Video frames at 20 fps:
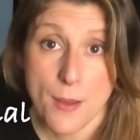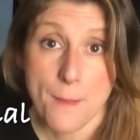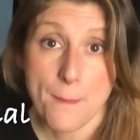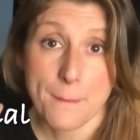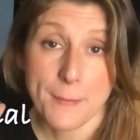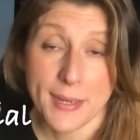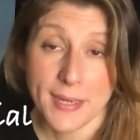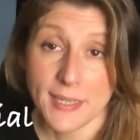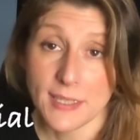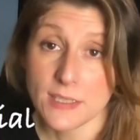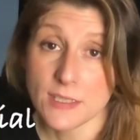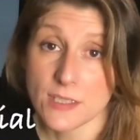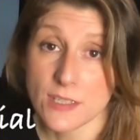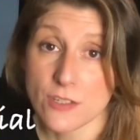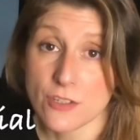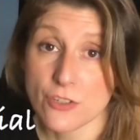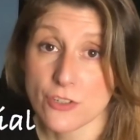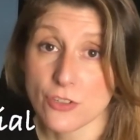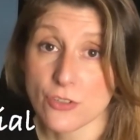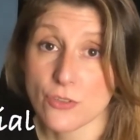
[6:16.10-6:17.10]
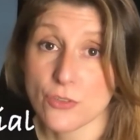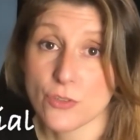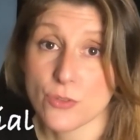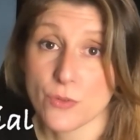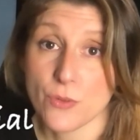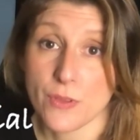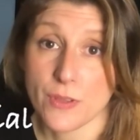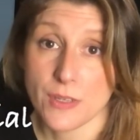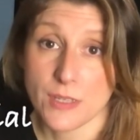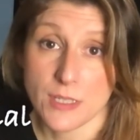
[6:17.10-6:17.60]
Paying attention to
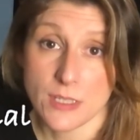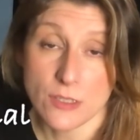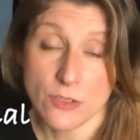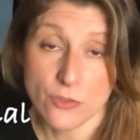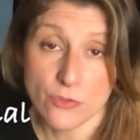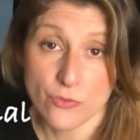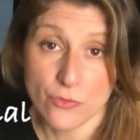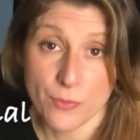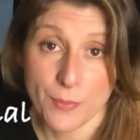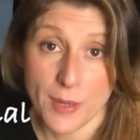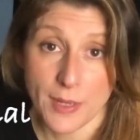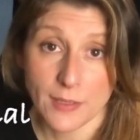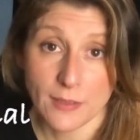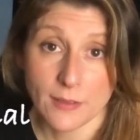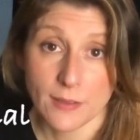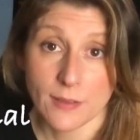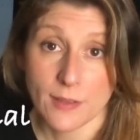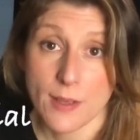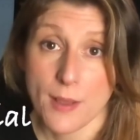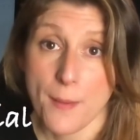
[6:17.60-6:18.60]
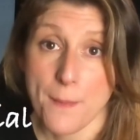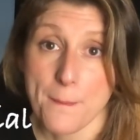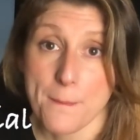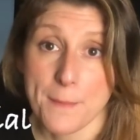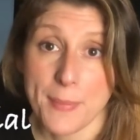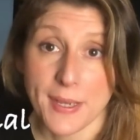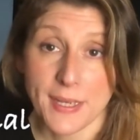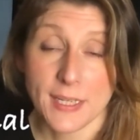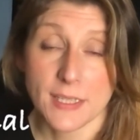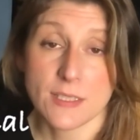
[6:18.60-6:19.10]
the instrument,
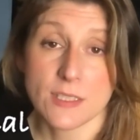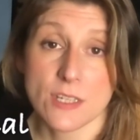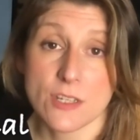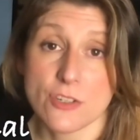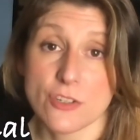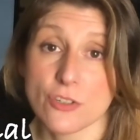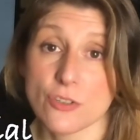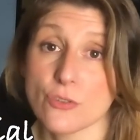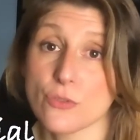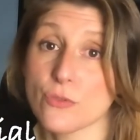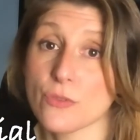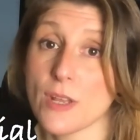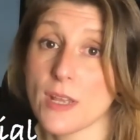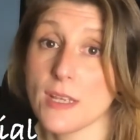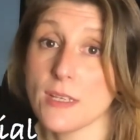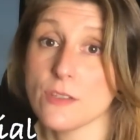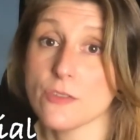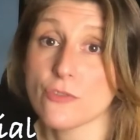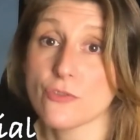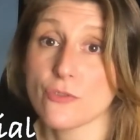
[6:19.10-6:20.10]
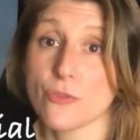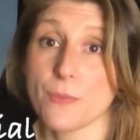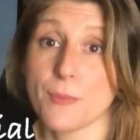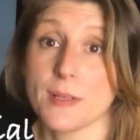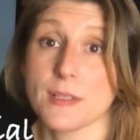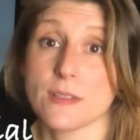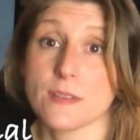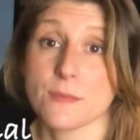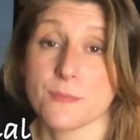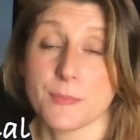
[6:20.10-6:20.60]
paying attention to the
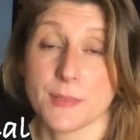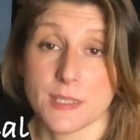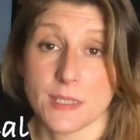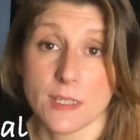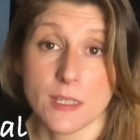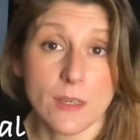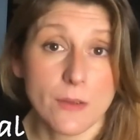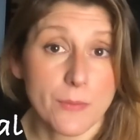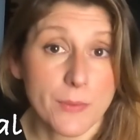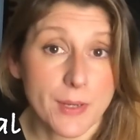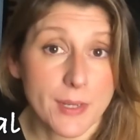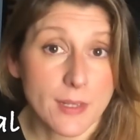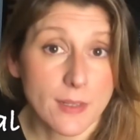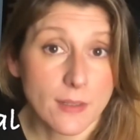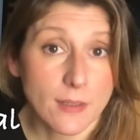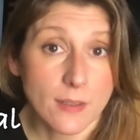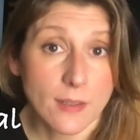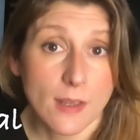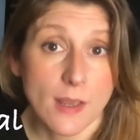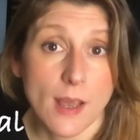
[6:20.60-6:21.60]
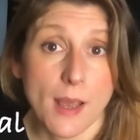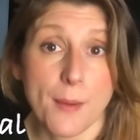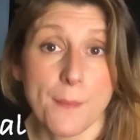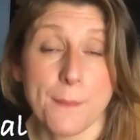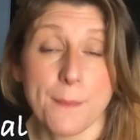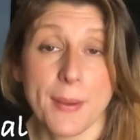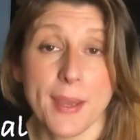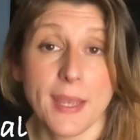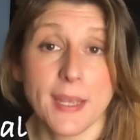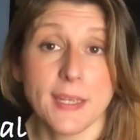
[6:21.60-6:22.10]
instrument's material,
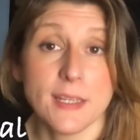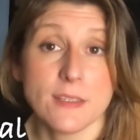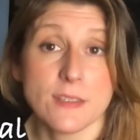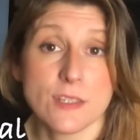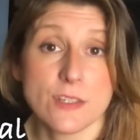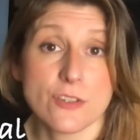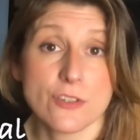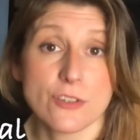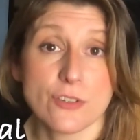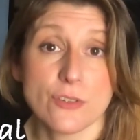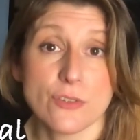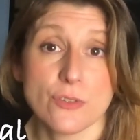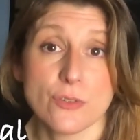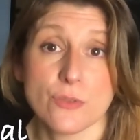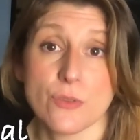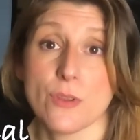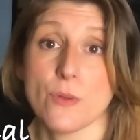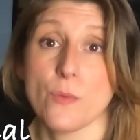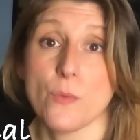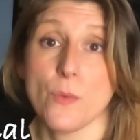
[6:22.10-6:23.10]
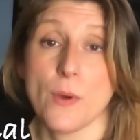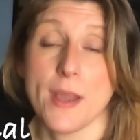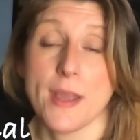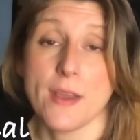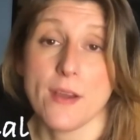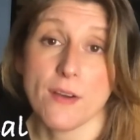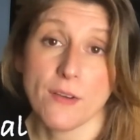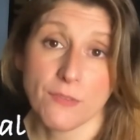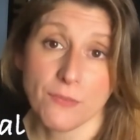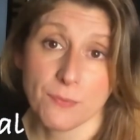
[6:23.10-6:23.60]
and paying attention to the way
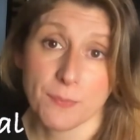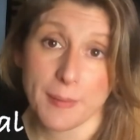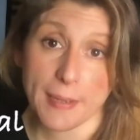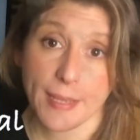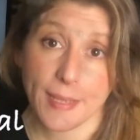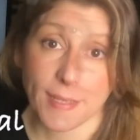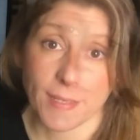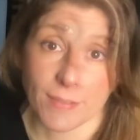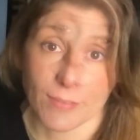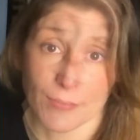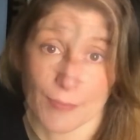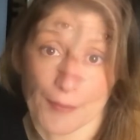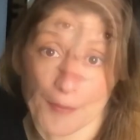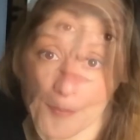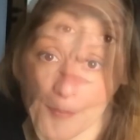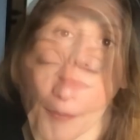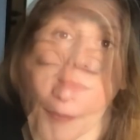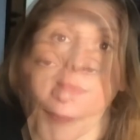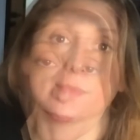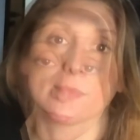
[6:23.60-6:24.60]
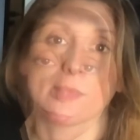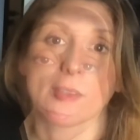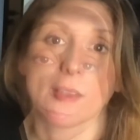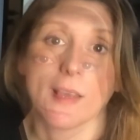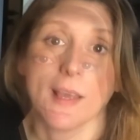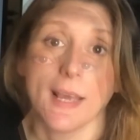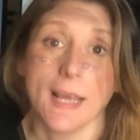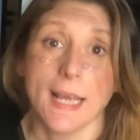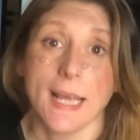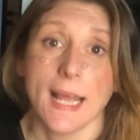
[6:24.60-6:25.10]
of playing.
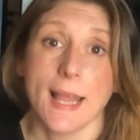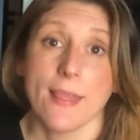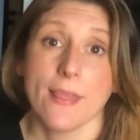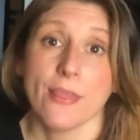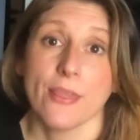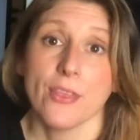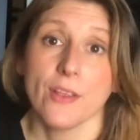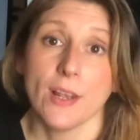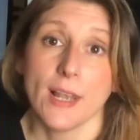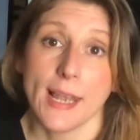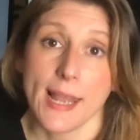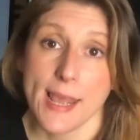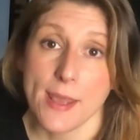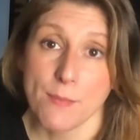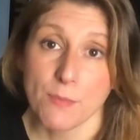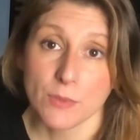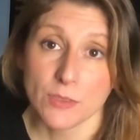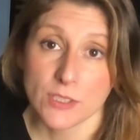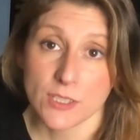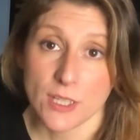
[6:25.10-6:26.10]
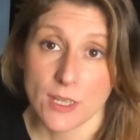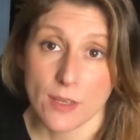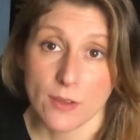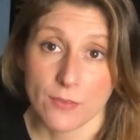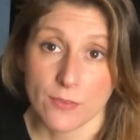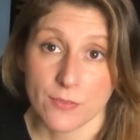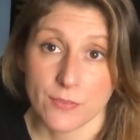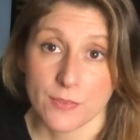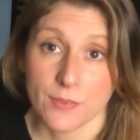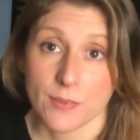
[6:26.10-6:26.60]
The
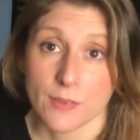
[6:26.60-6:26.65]
leitmotif